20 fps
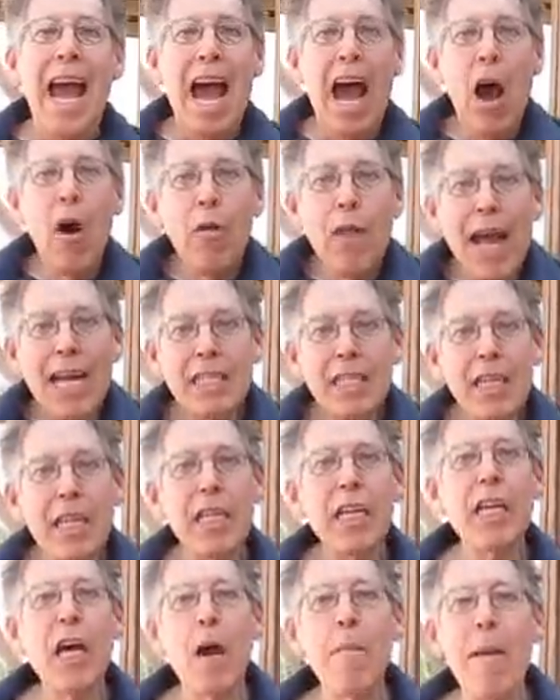how that's
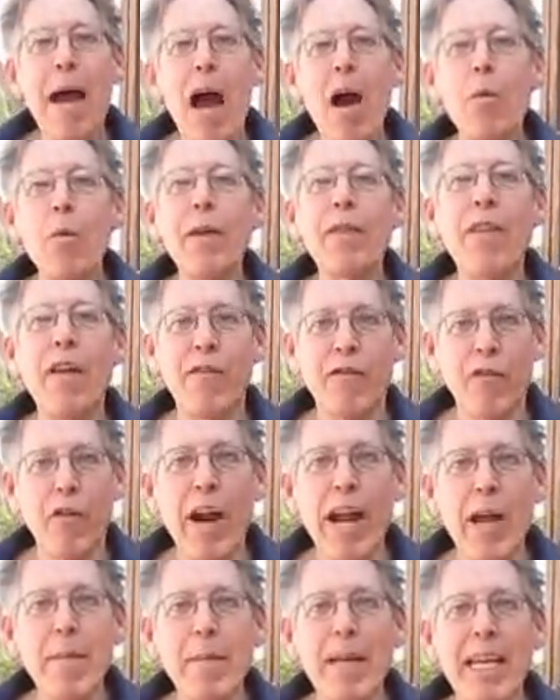going to come out with the
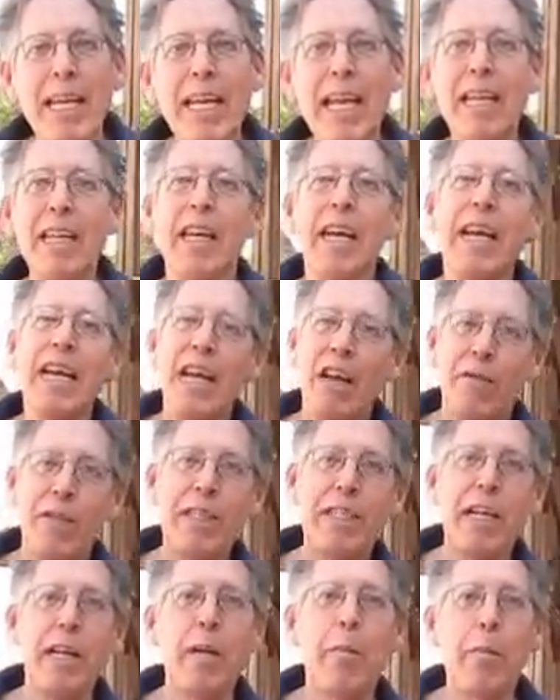framing and if
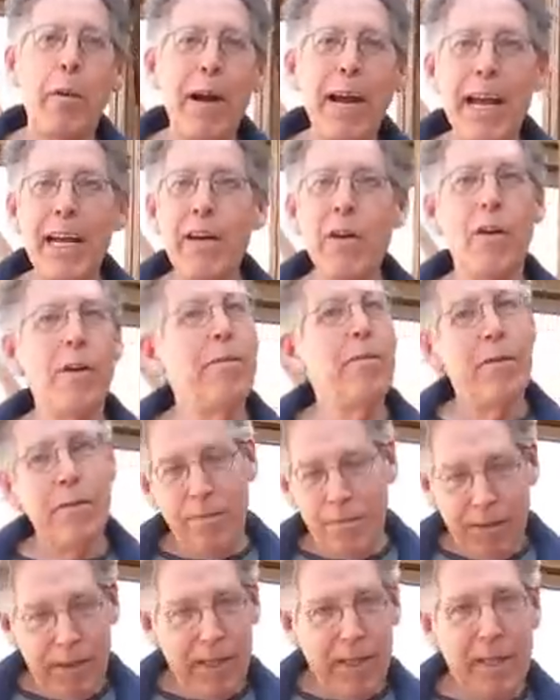it's going to break, or
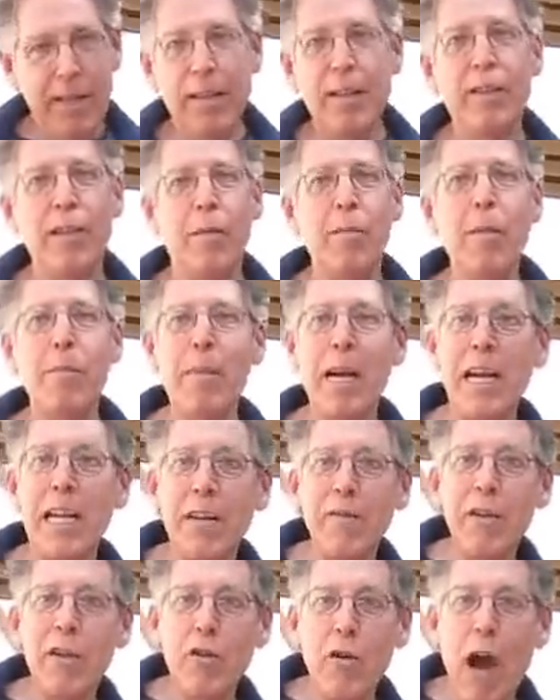someone might
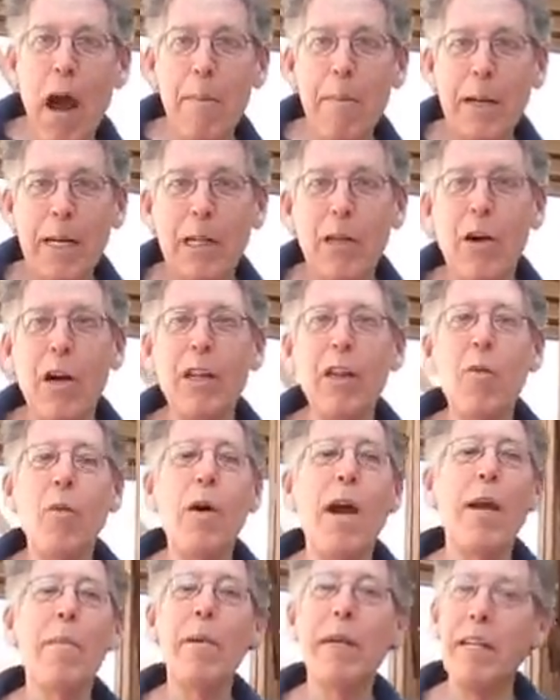even drop it along the
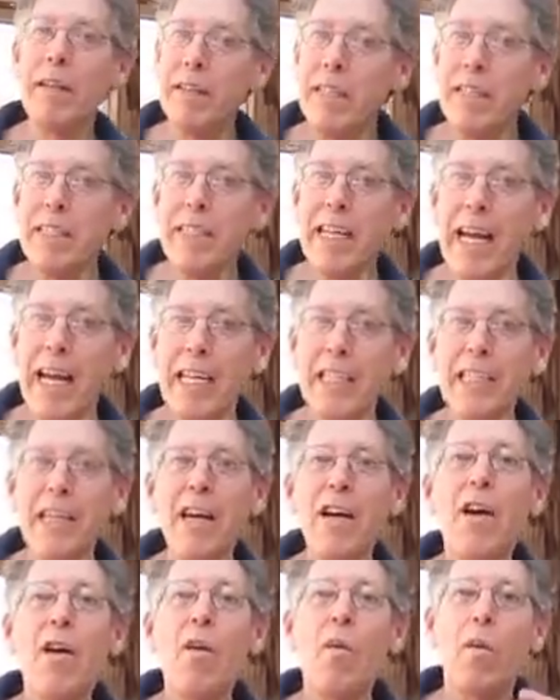way. But in this case,
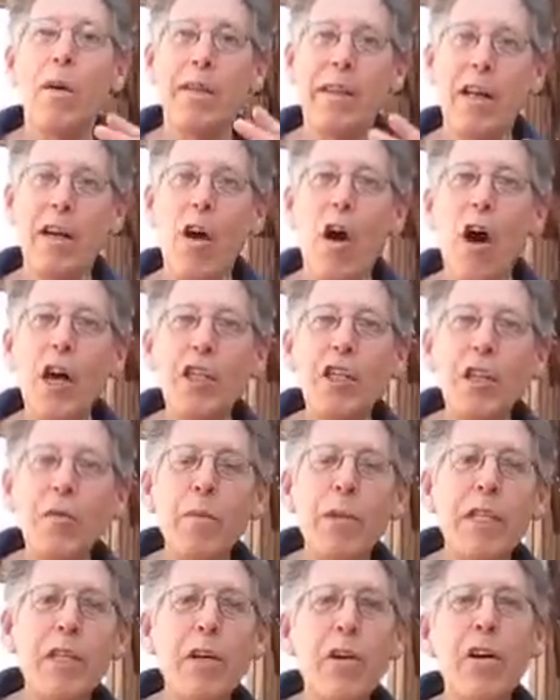with the
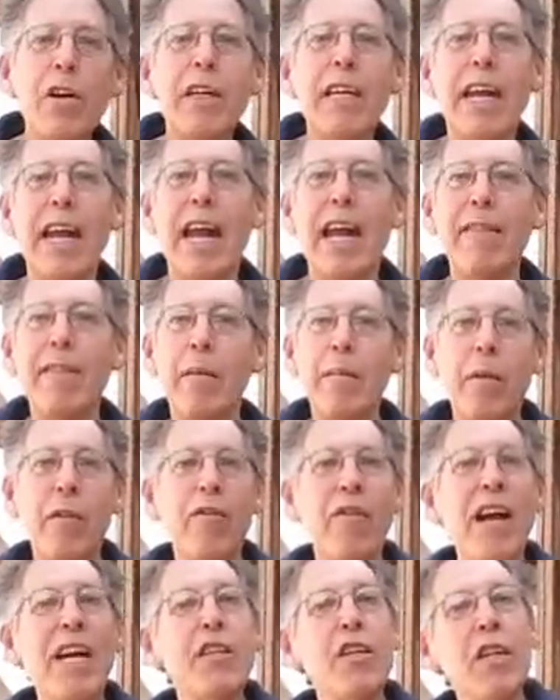caution we took and the
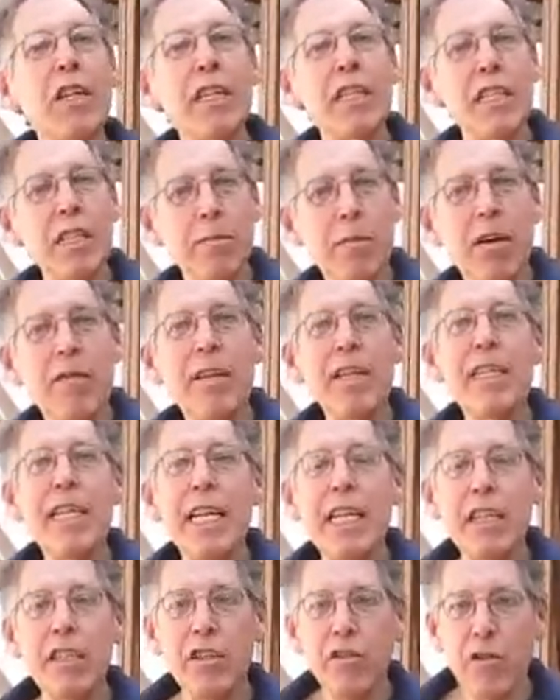professionalism of the
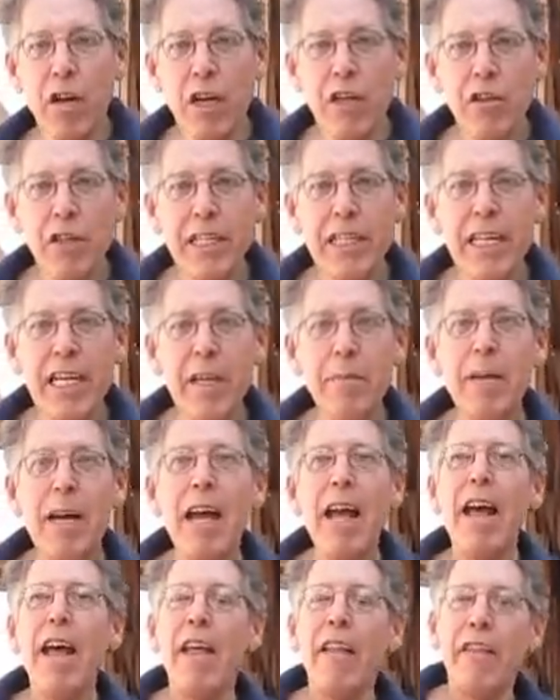deconstruction team,
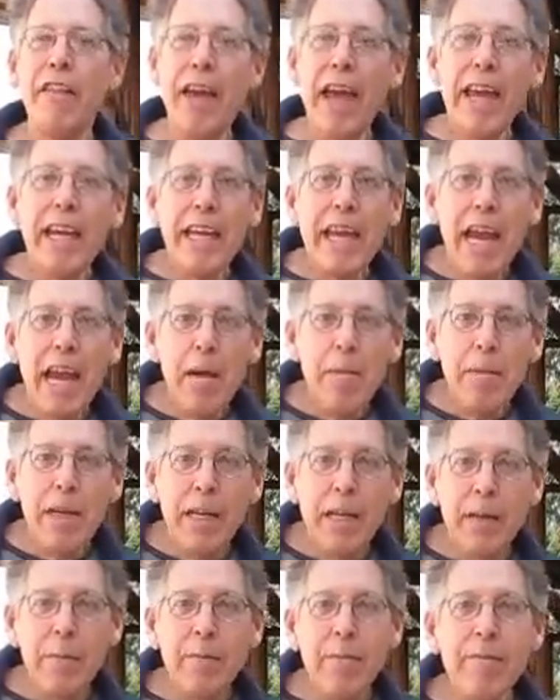they came
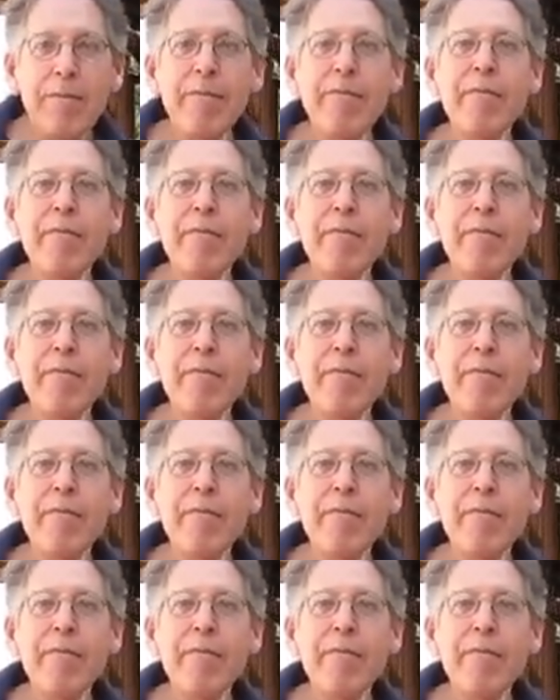in,